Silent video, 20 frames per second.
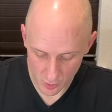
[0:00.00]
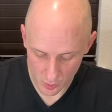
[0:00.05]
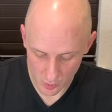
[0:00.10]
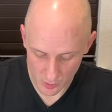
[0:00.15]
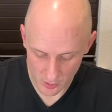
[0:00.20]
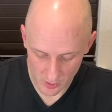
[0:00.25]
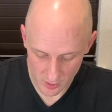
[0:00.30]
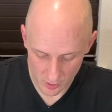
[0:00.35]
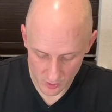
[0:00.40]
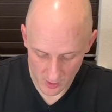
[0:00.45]

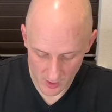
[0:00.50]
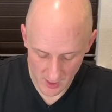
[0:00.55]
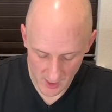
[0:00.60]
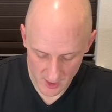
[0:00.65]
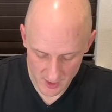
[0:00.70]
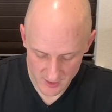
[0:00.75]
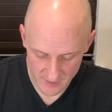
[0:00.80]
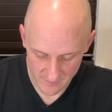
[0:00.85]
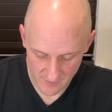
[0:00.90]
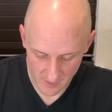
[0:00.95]
door,
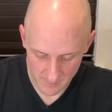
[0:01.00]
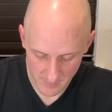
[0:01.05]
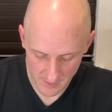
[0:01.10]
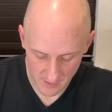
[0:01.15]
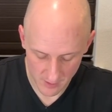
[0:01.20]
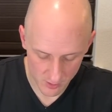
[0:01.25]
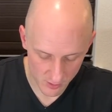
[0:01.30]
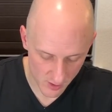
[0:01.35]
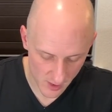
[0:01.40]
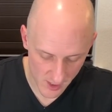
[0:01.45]
garage. I've got my
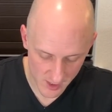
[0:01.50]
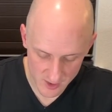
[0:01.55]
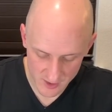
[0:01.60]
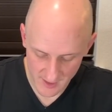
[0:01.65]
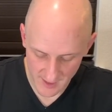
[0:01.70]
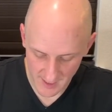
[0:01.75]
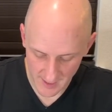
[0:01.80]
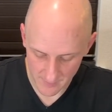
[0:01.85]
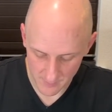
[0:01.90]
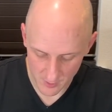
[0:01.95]
garage
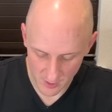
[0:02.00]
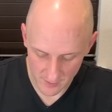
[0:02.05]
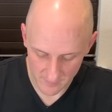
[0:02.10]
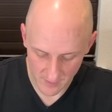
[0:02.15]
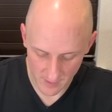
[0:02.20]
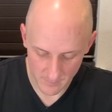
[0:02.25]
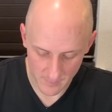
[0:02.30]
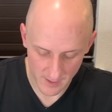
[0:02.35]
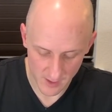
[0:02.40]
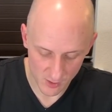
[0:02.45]
camera. I've
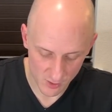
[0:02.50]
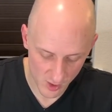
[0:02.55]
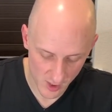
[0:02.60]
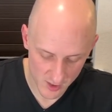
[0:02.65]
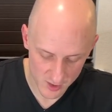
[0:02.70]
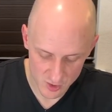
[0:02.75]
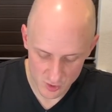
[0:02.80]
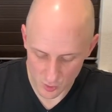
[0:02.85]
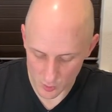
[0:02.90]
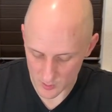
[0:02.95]
got my
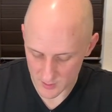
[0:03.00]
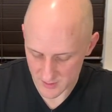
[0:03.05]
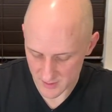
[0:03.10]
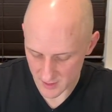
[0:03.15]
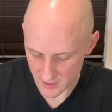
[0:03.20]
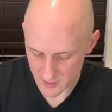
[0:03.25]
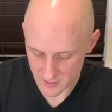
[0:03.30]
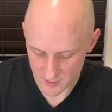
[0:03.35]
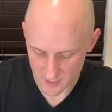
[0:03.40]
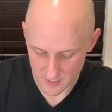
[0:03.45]
garage door
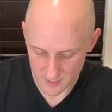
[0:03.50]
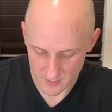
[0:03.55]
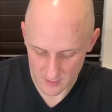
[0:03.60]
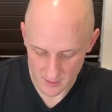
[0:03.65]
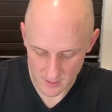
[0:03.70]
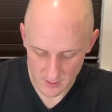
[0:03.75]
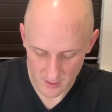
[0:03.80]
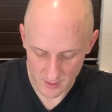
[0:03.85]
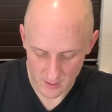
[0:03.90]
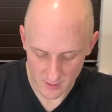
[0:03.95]
sensor.
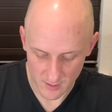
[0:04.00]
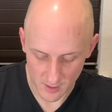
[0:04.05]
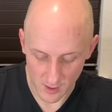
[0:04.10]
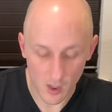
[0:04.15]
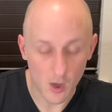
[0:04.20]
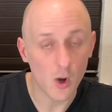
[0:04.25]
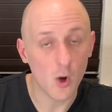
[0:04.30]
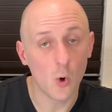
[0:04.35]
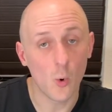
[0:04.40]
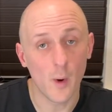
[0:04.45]
The
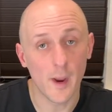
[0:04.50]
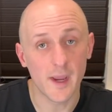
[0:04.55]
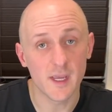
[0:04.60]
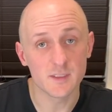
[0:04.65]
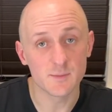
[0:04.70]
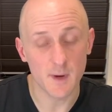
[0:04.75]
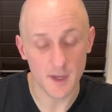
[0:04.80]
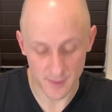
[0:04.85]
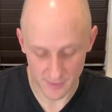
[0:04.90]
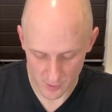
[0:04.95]
hallway is my